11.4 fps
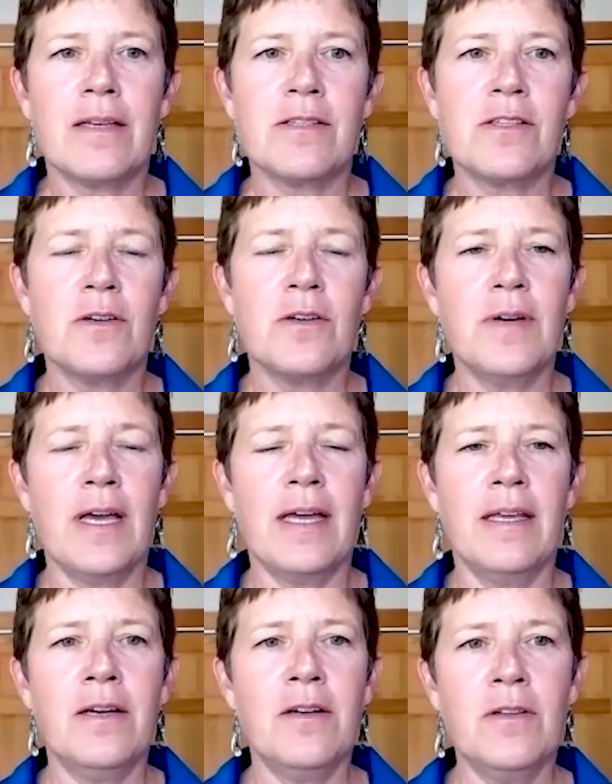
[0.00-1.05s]
so at
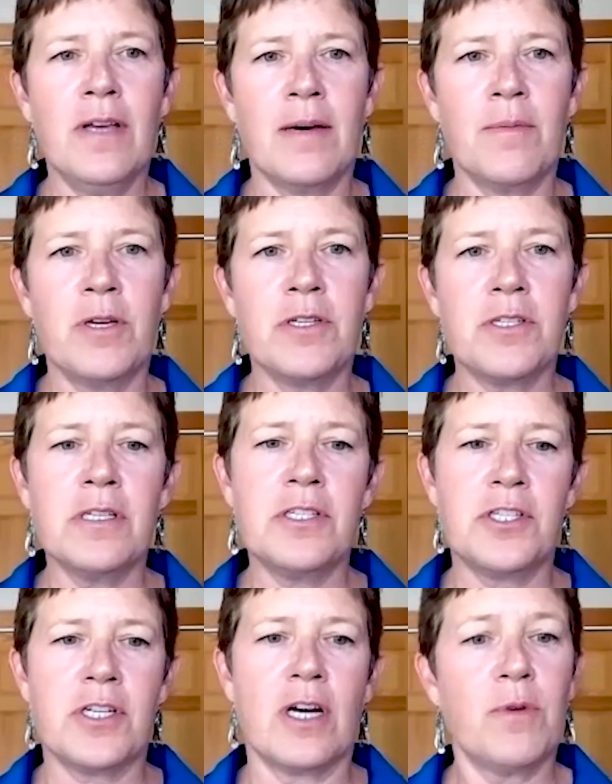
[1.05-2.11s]
Ecolab, we usually
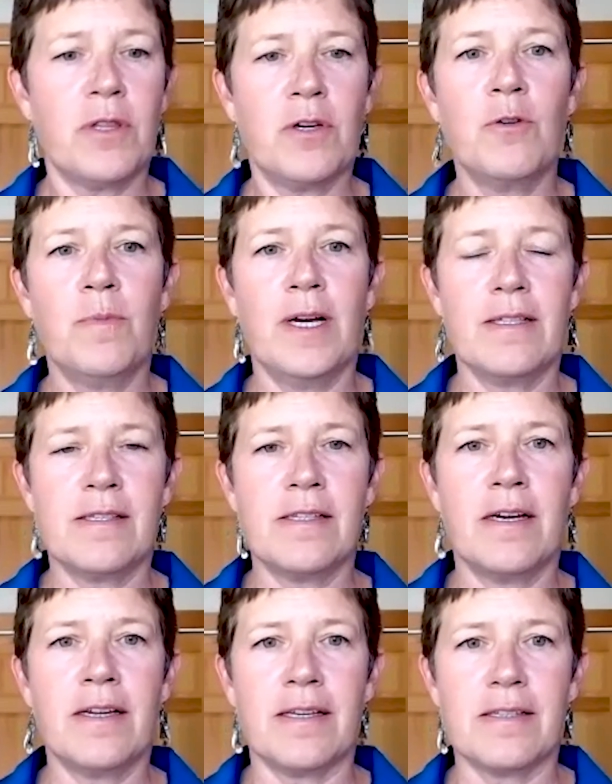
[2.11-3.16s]
start with coupon
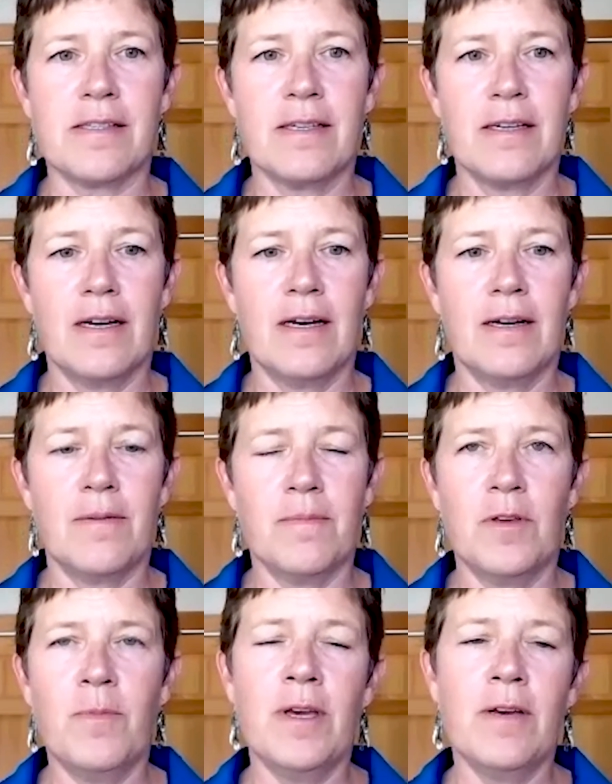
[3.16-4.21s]
studies.
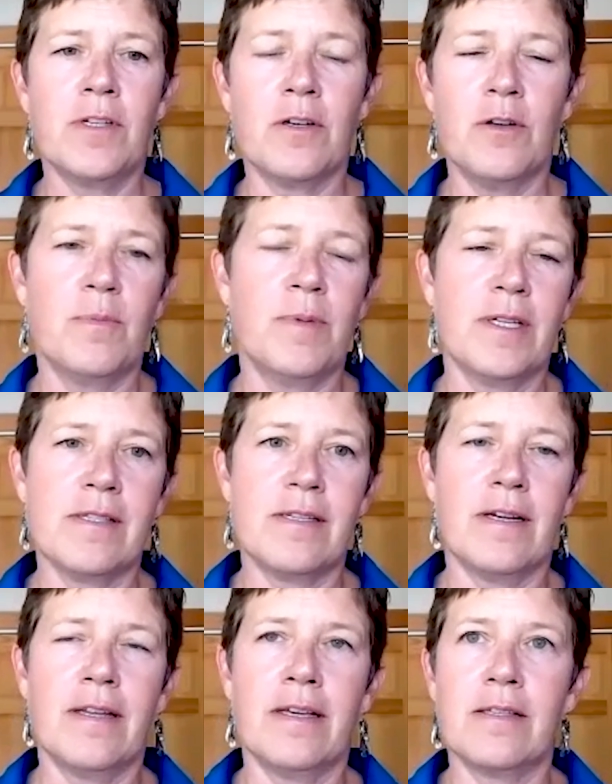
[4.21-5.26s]
You may have done coupon
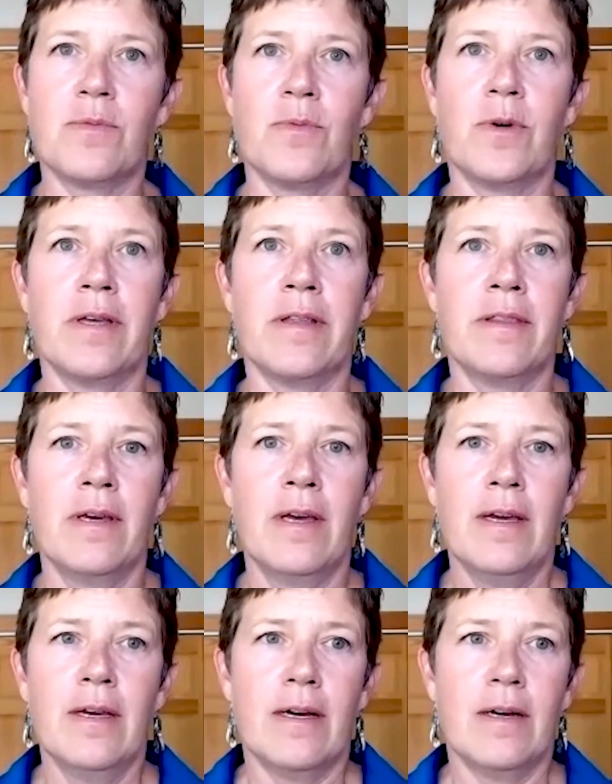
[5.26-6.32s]
studies with
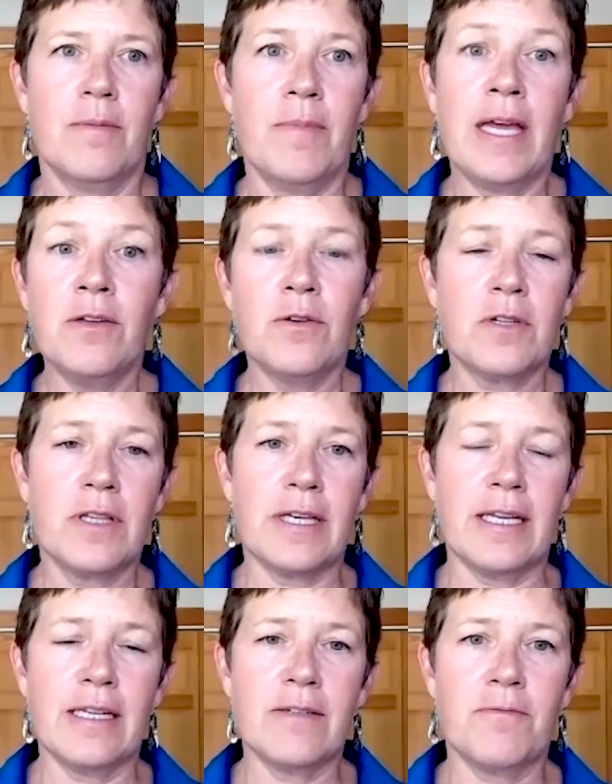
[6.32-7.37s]
manual
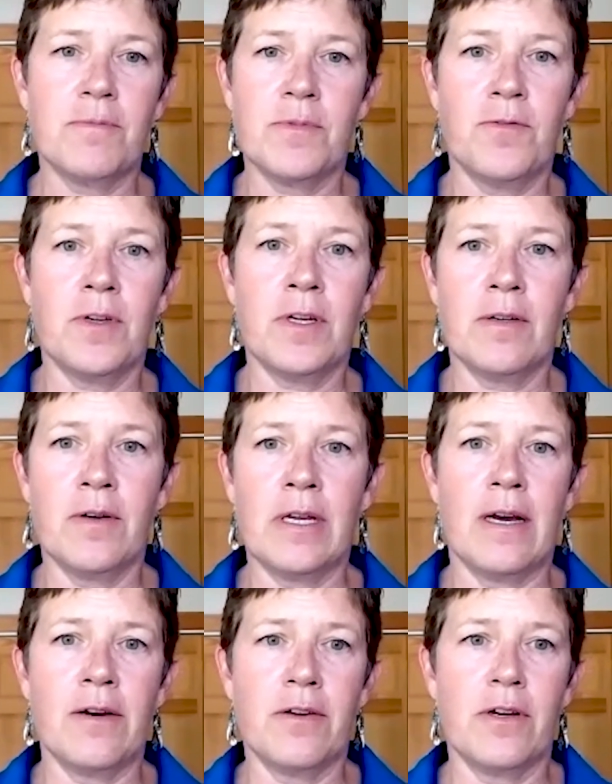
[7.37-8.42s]
cleaning figuring
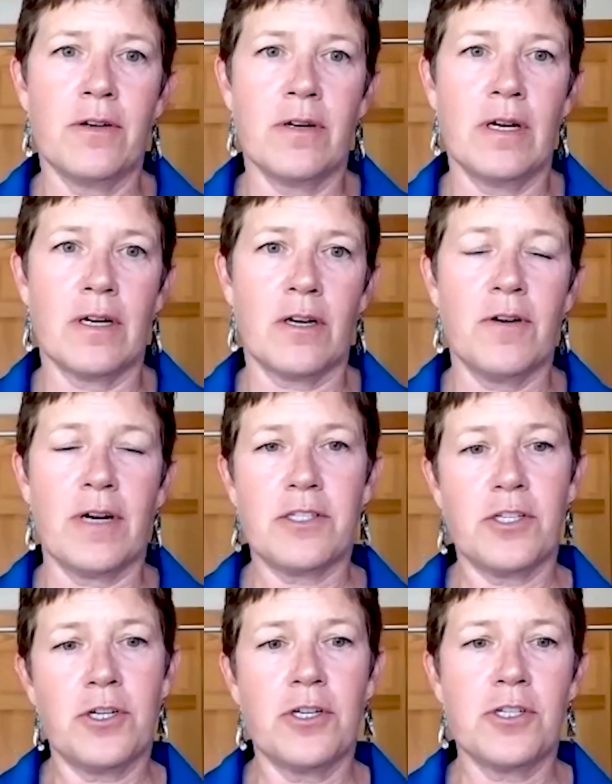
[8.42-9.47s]
out your correct
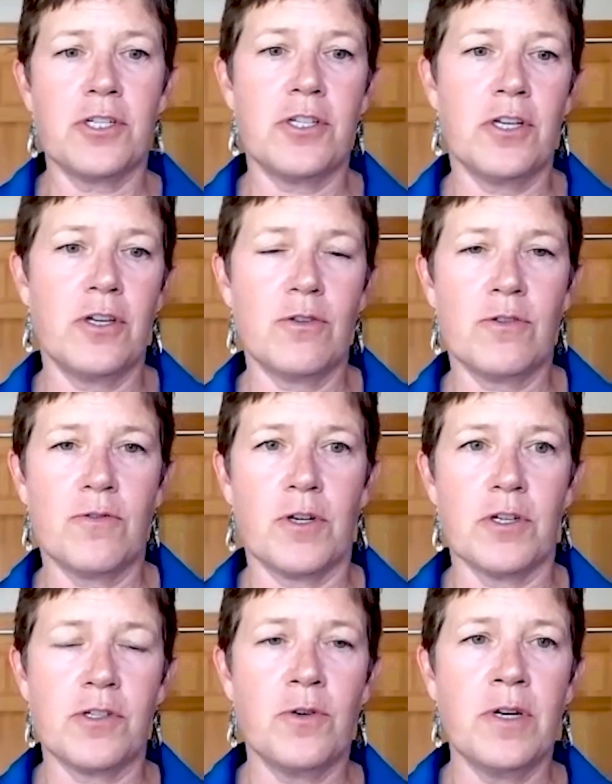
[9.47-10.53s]
detergent to use for
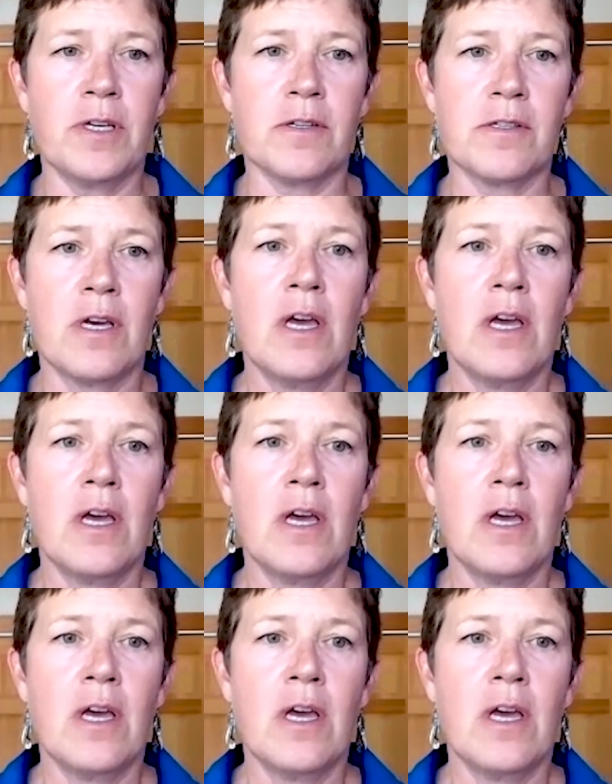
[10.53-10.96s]
your soils.